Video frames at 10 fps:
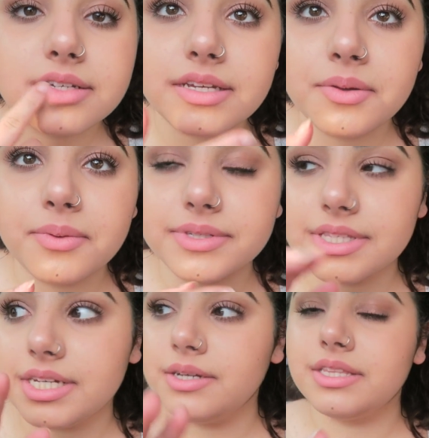
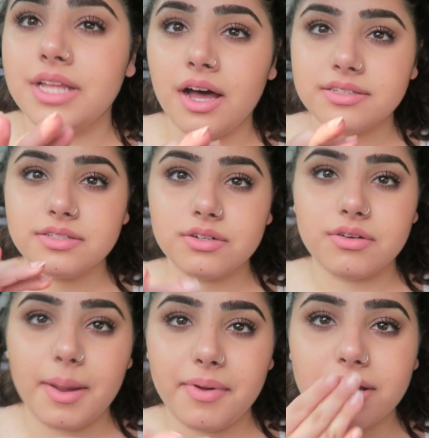it lasted
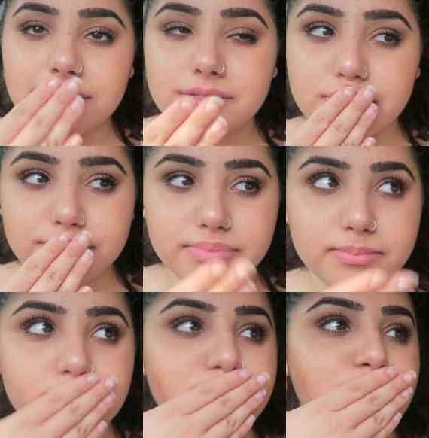alright, but I just
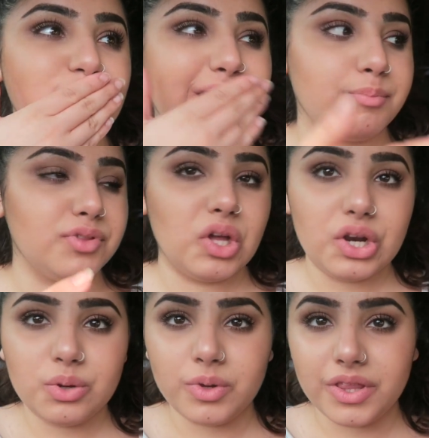like
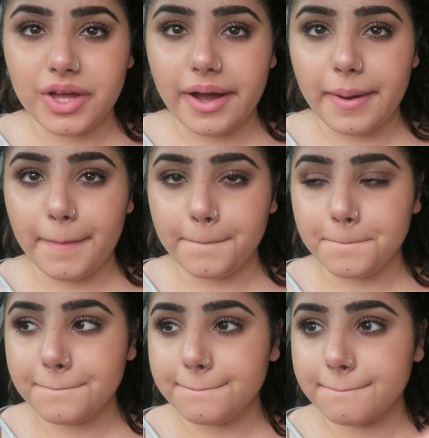blotted with I